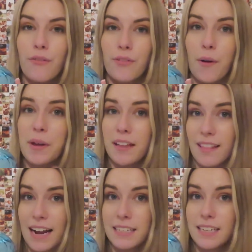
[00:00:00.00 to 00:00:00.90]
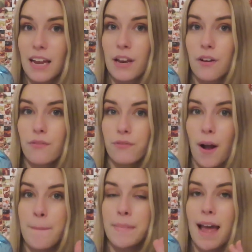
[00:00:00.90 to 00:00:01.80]
that we collected
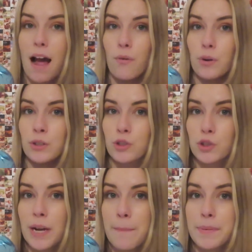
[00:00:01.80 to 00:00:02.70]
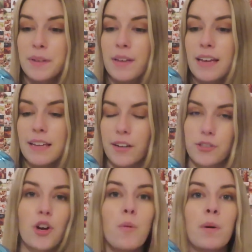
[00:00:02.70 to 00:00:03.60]
from our trip in
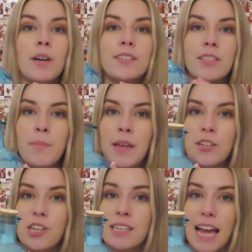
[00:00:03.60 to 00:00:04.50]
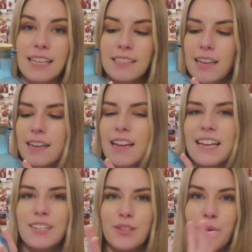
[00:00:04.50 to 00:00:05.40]
October to the beach in Destin.
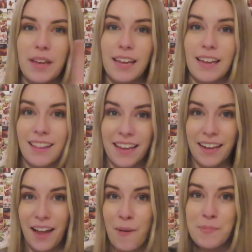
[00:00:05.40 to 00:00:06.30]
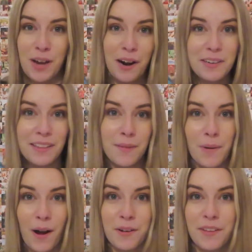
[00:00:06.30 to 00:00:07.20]
So he like abducted the
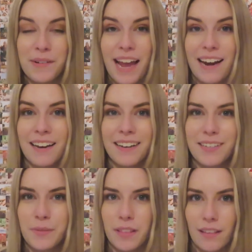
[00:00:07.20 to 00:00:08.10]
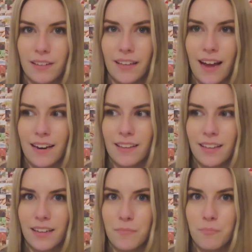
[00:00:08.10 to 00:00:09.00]
bottle that we had it in, because we literally had it
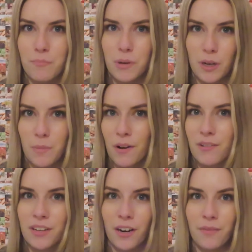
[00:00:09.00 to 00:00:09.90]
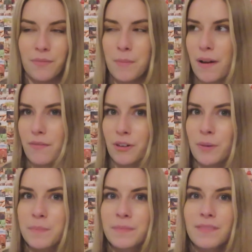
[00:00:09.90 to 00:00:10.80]
in like a beer bottle in my
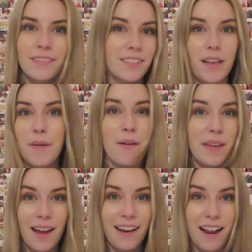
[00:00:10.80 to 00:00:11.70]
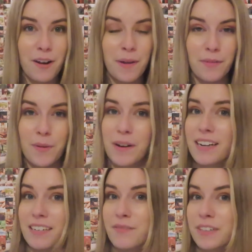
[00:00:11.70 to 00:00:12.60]
room. Somehow he got it out of my room and
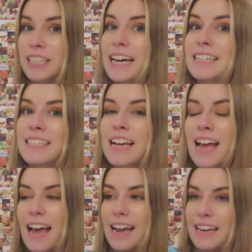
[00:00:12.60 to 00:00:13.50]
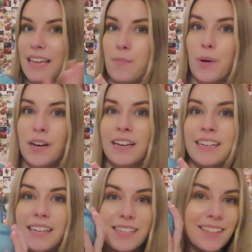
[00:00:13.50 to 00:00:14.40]
I didn't realize, and he put
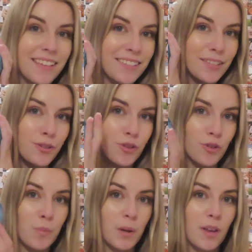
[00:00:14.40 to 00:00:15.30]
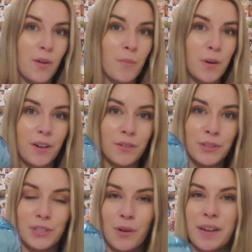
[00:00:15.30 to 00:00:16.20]
it into this super cute
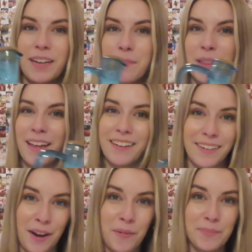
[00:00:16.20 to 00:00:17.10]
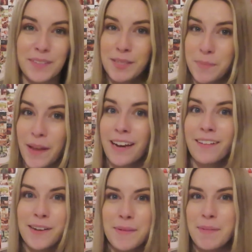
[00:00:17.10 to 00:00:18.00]
bottle so it could be like, you know, displayed
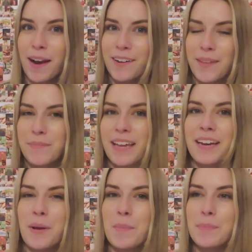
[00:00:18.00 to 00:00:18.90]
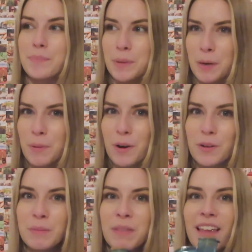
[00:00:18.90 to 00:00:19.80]
a little bit better than being in a beer
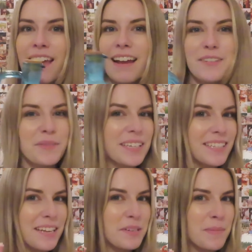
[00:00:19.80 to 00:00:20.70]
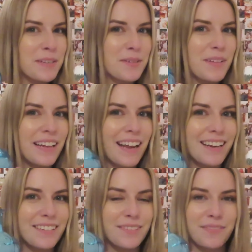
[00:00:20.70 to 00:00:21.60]
bottle. And it's really sentimental and
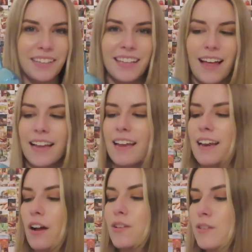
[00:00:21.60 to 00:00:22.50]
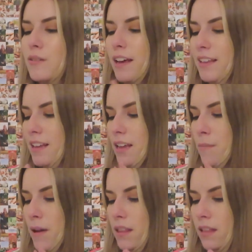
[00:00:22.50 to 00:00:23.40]
I just really like it. And I also like that
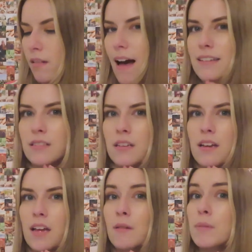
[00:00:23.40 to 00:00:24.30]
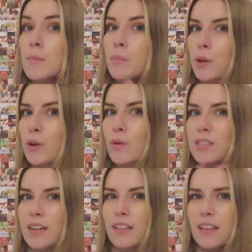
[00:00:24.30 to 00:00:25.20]
he made the glass be blue,
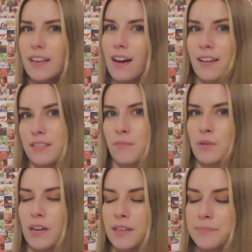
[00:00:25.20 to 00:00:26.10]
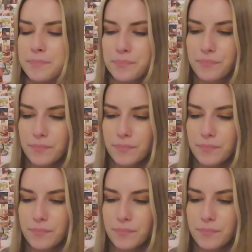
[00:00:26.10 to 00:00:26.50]
because he got it like custom done,